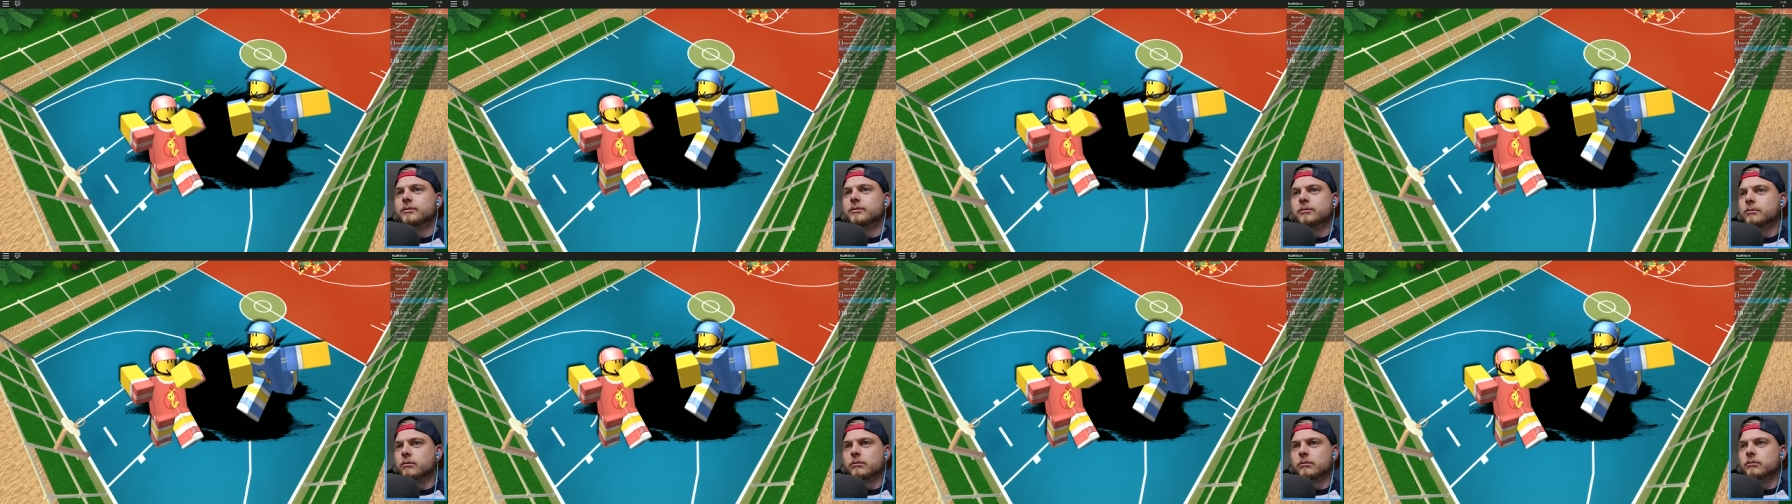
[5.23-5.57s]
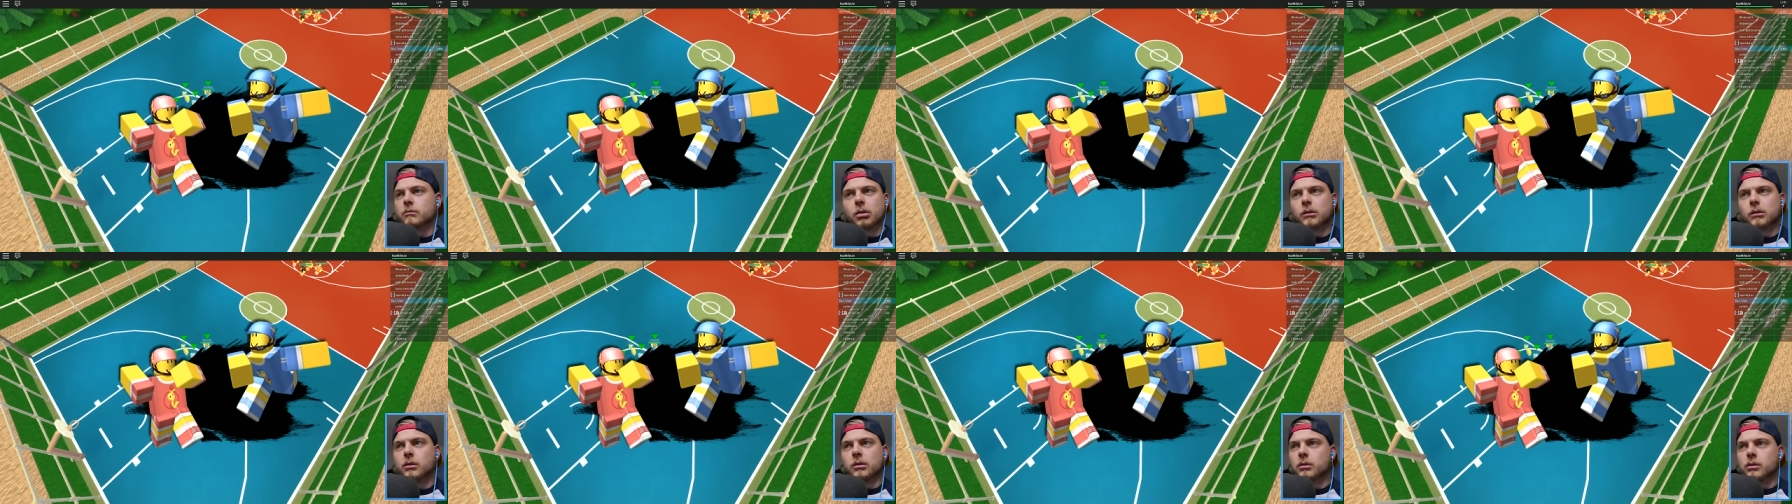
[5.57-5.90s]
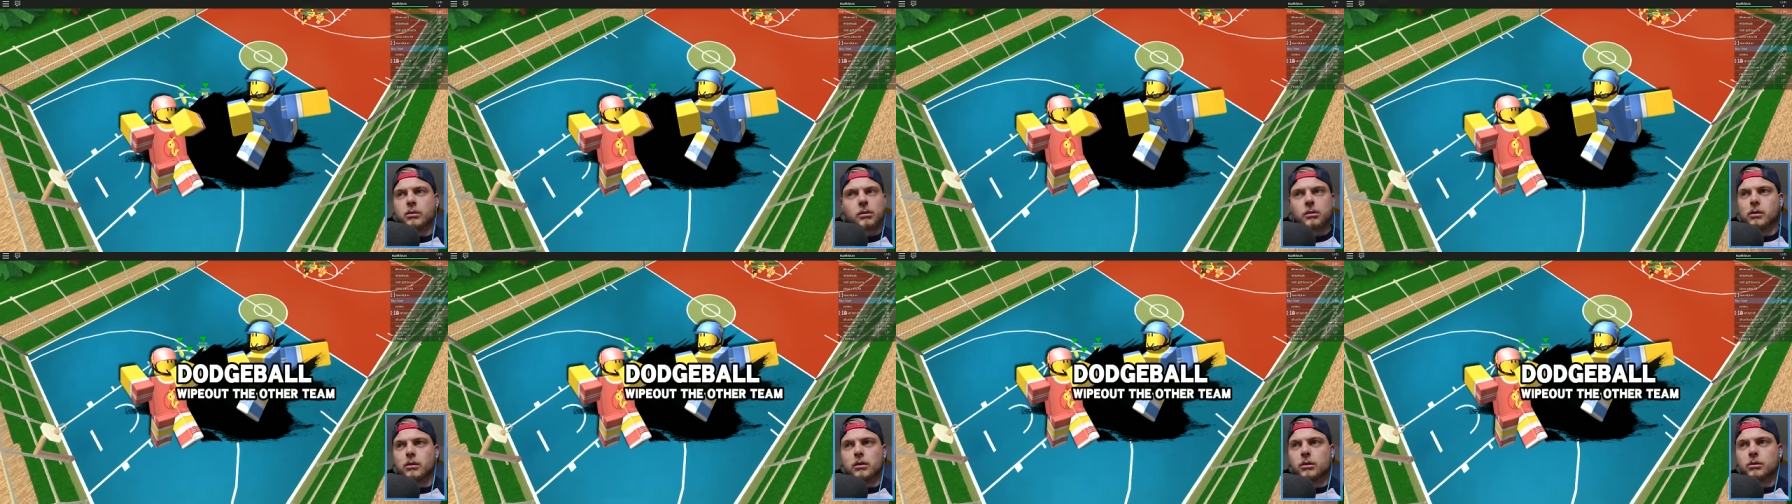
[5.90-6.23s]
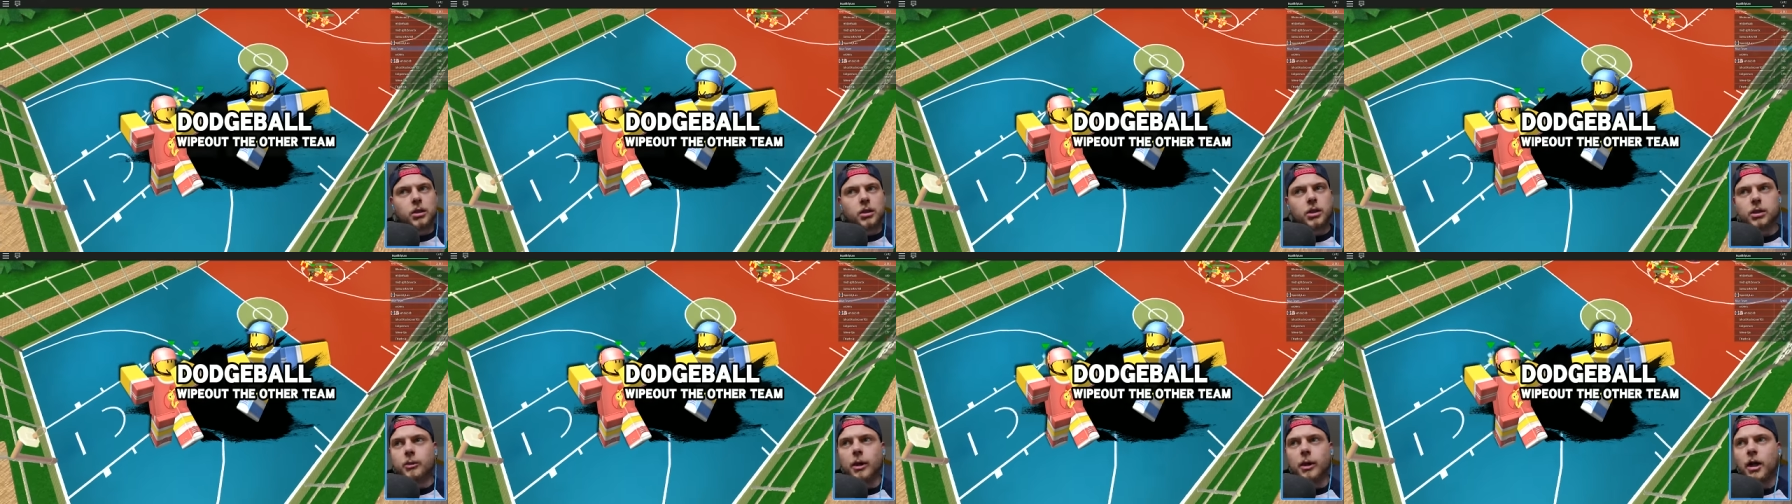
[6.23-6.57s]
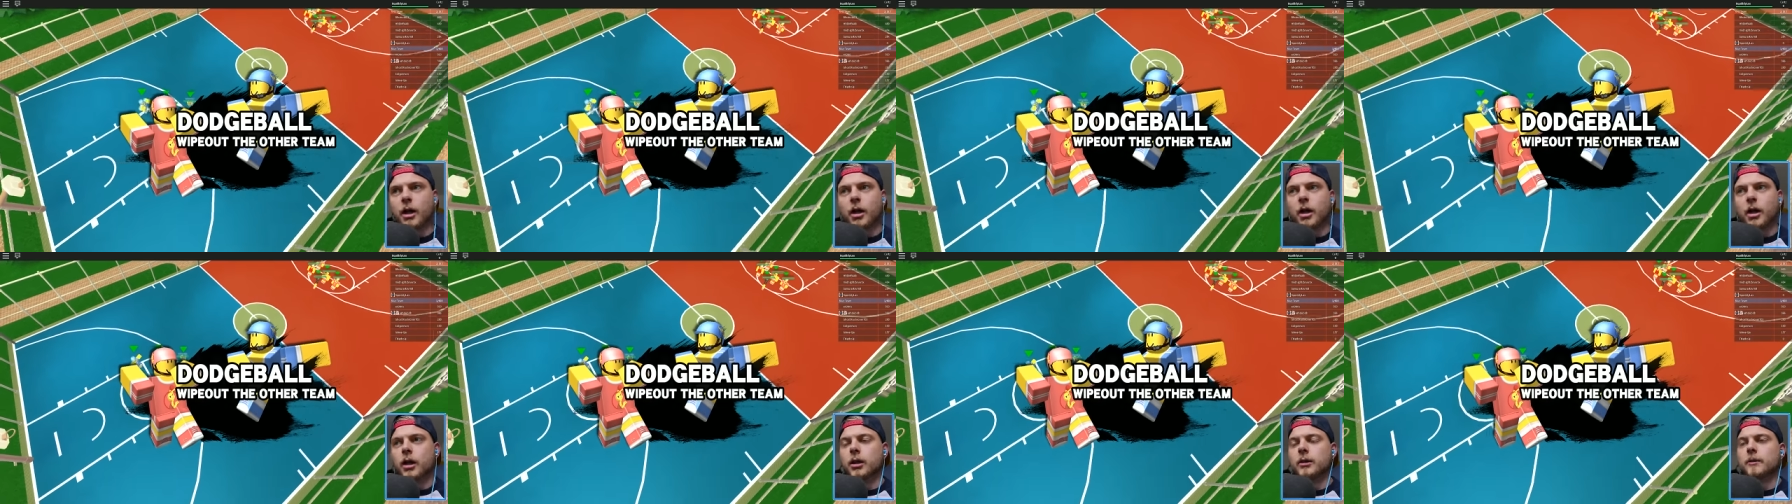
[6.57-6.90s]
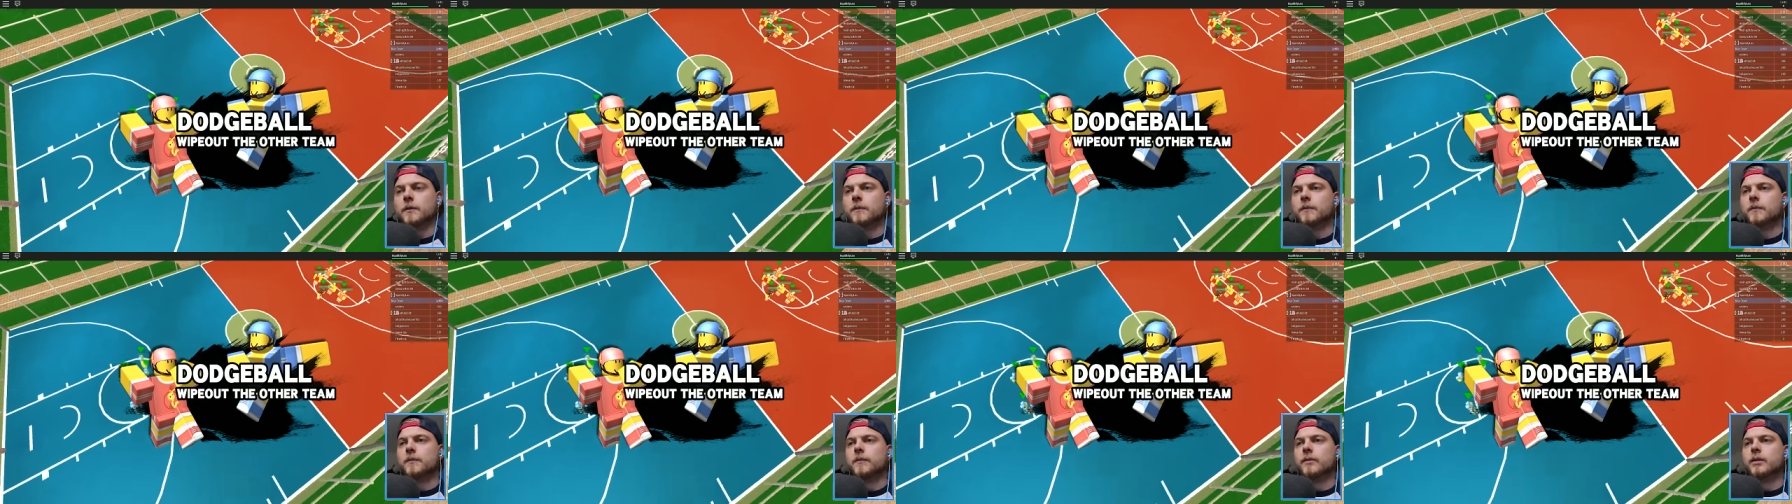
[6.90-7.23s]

with some dodgeball. Yay! Dodgeball. Oh,